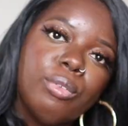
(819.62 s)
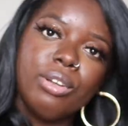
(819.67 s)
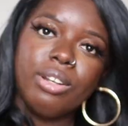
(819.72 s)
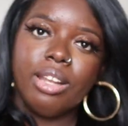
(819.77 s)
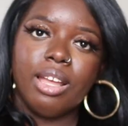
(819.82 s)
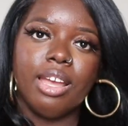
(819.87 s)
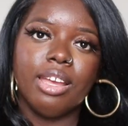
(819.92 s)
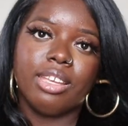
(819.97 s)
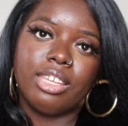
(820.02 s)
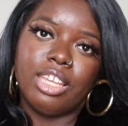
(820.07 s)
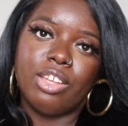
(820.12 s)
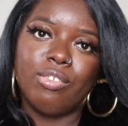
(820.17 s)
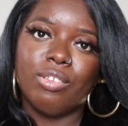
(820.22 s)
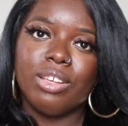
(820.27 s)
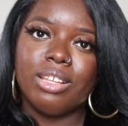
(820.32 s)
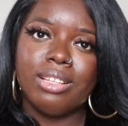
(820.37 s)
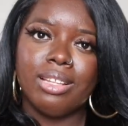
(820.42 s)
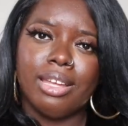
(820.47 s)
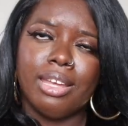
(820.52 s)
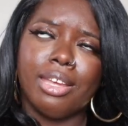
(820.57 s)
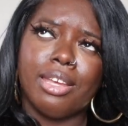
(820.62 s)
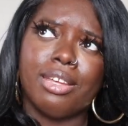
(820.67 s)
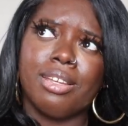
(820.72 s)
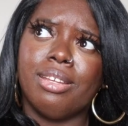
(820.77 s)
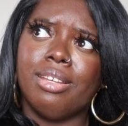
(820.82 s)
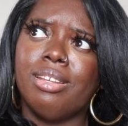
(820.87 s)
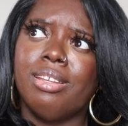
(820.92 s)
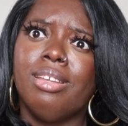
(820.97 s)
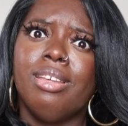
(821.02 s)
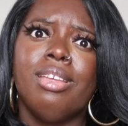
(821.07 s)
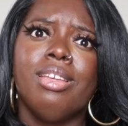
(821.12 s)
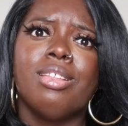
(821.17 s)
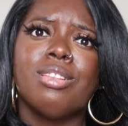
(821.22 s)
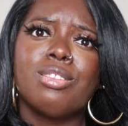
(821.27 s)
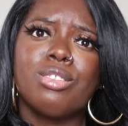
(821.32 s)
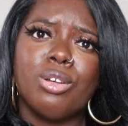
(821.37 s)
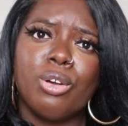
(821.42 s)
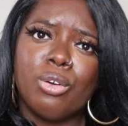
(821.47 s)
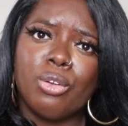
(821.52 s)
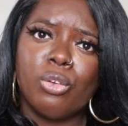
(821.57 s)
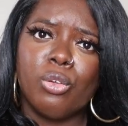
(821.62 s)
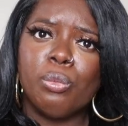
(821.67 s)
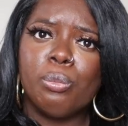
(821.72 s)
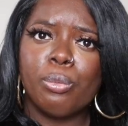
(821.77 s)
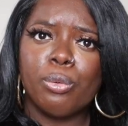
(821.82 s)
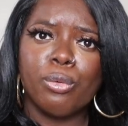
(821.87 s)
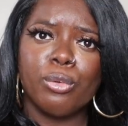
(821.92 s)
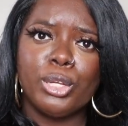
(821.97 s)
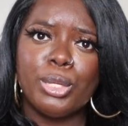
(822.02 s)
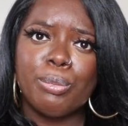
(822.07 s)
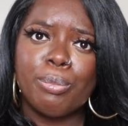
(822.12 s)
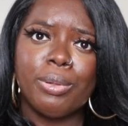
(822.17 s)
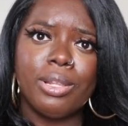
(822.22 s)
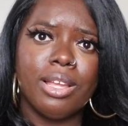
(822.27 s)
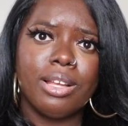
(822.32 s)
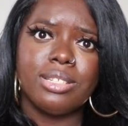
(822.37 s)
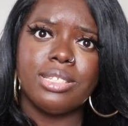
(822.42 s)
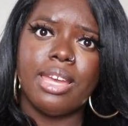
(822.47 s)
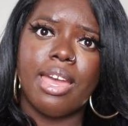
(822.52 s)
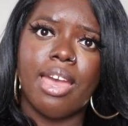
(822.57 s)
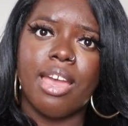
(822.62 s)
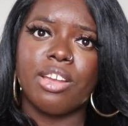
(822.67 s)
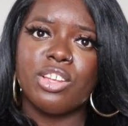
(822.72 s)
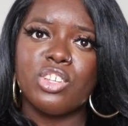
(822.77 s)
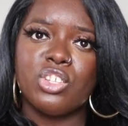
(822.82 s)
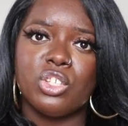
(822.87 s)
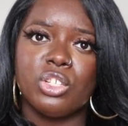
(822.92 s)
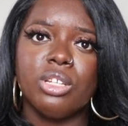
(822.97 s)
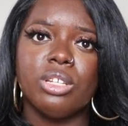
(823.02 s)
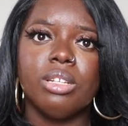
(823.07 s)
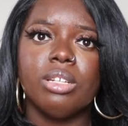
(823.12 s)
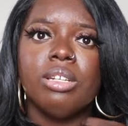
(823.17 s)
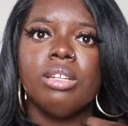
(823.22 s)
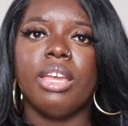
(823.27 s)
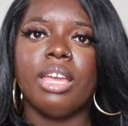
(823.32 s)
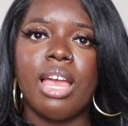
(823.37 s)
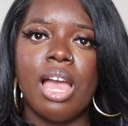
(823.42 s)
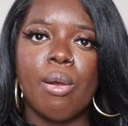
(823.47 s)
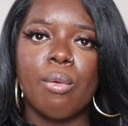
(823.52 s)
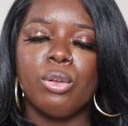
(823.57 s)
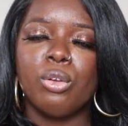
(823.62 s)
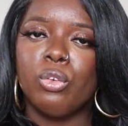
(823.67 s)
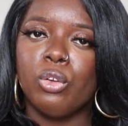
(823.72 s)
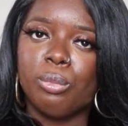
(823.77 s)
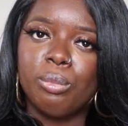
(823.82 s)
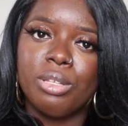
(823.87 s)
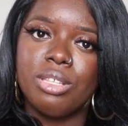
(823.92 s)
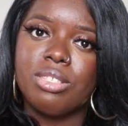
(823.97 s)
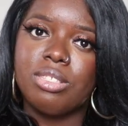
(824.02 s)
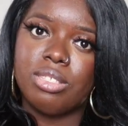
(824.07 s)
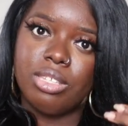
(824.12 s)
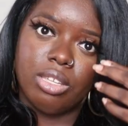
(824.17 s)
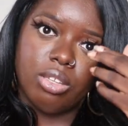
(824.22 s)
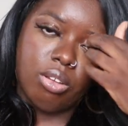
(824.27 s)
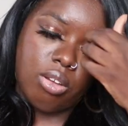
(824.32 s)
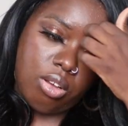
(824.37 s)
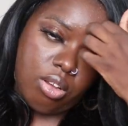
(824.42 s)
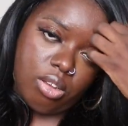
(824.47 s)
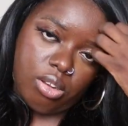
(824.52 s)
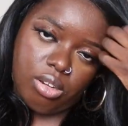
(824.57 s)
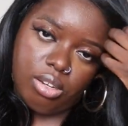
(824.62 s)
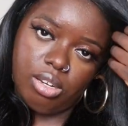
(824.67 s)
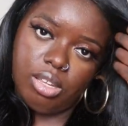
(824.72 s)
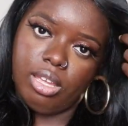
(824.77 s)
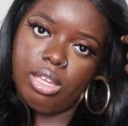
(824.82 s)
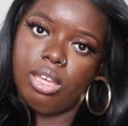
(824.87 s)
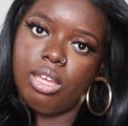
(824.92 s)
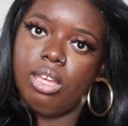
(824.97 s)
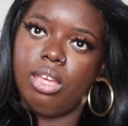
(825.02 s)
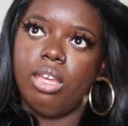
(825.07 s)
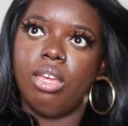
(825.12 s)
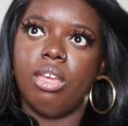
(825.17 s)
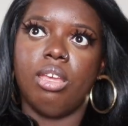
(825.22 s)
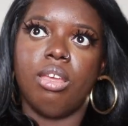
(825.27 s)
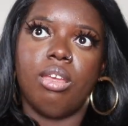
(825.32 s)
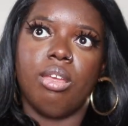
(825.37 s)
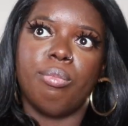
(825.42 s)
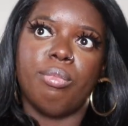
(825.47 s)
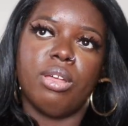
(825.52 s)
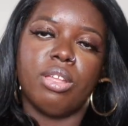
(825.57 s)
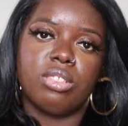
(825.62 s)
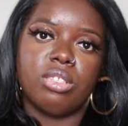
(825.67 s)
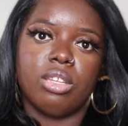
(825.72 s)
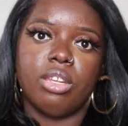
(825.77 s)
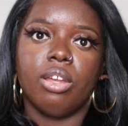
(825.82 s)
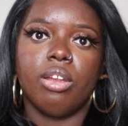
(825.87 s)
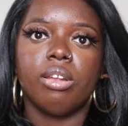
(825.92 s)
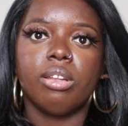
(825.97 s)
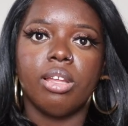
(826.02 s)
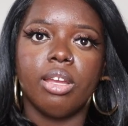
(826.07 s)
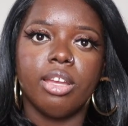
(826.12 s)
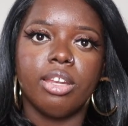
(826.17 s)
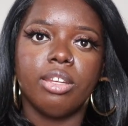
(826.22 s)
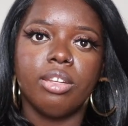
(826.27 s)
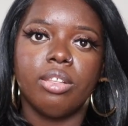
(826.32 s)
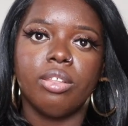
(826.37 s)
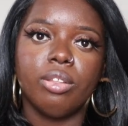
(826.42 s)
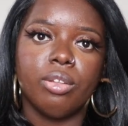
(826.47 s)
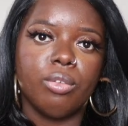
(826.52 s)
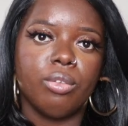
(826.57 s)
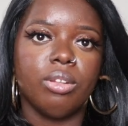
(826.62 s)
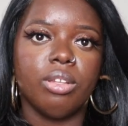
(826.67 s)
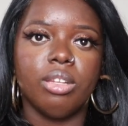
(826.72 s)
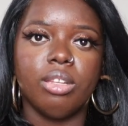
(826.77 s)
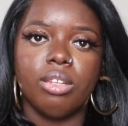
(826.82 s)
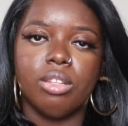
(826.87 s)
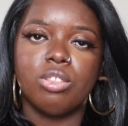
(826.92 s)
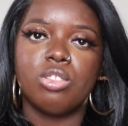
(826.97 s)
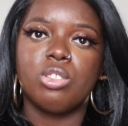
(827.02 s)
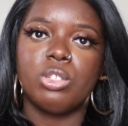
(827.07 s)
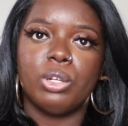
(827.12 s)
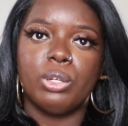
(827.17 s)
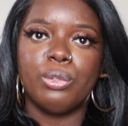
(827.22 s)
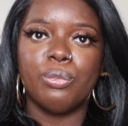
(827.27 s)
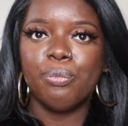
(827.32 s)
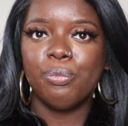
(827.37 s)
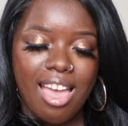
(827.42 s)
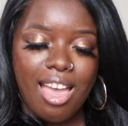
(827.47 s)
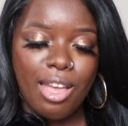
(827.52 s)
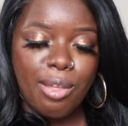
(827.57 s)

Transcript: we're not giving like total pre-plucked action like I would normally see on a melted hairline unit. So